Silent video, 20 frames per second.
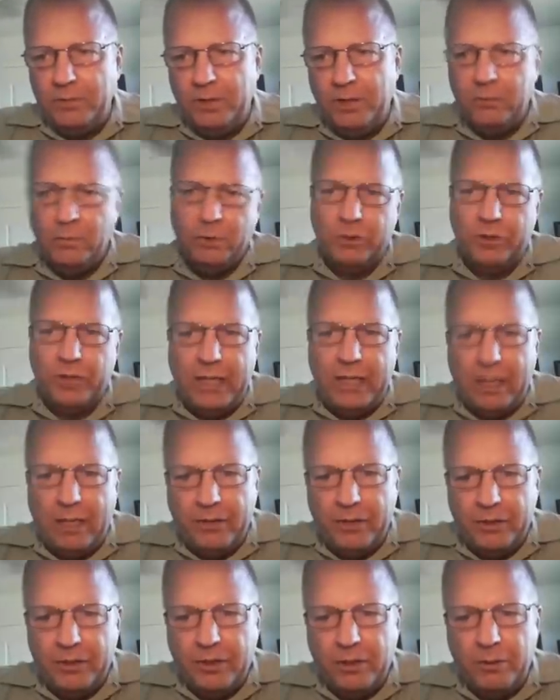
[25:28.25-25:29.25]
you know, we'll see how
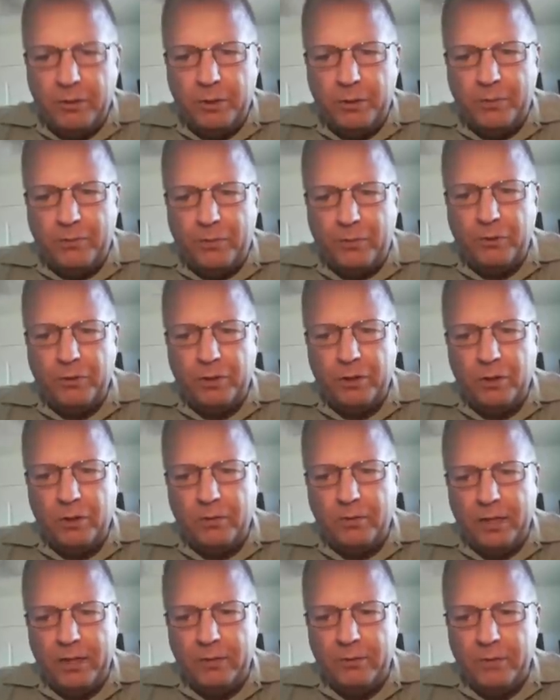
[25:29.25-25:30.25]
this goes the first go
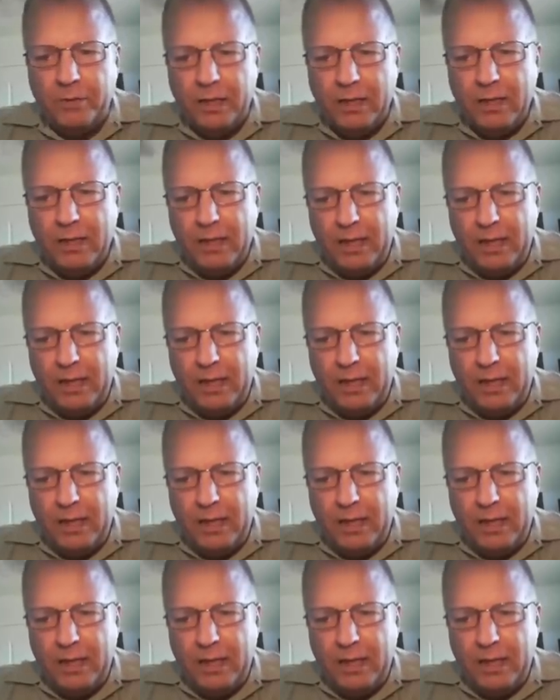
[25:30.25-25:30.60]
around,